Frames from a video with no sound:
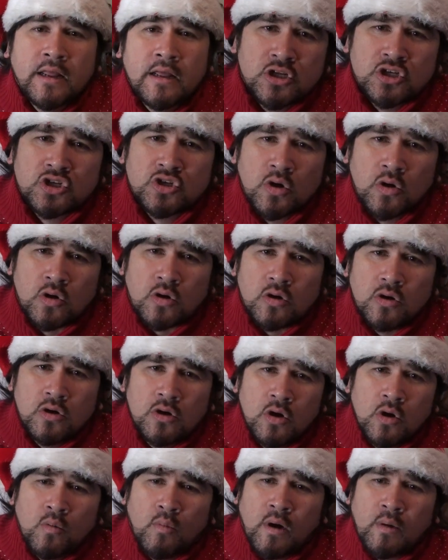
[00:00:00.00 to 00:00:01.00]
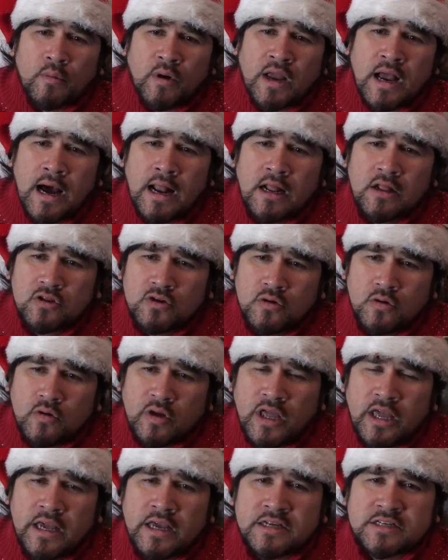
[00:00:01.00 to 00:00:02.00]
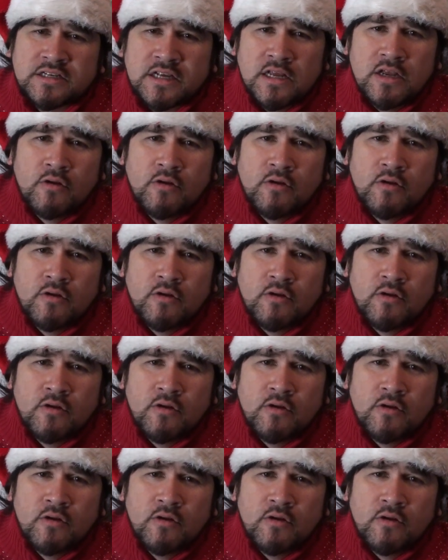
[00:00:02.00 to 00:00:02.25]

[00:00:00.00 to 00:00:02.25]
So, what we gotta do is